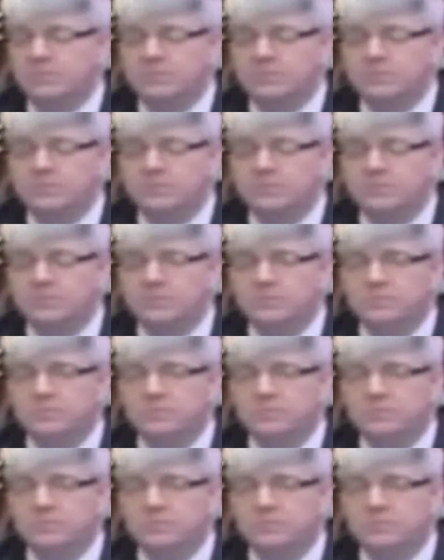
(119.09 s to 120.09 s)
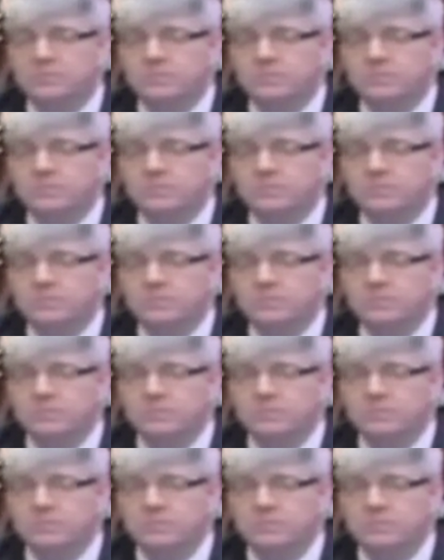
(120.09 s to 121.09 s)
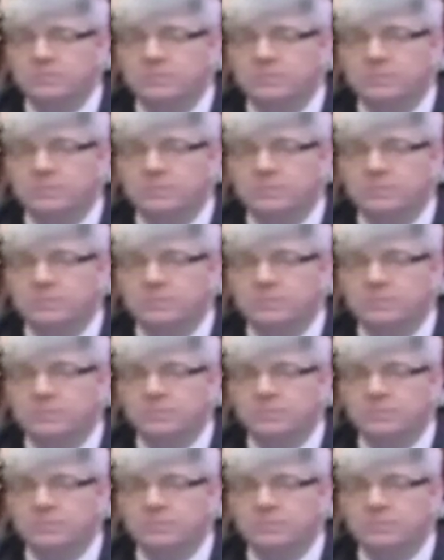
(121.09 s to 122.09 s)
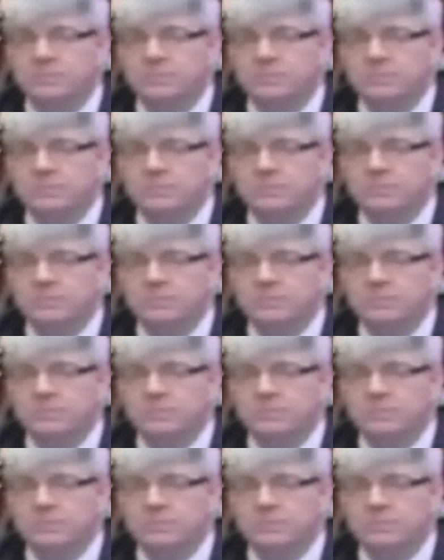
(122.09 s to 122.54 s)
The person shown says nothing.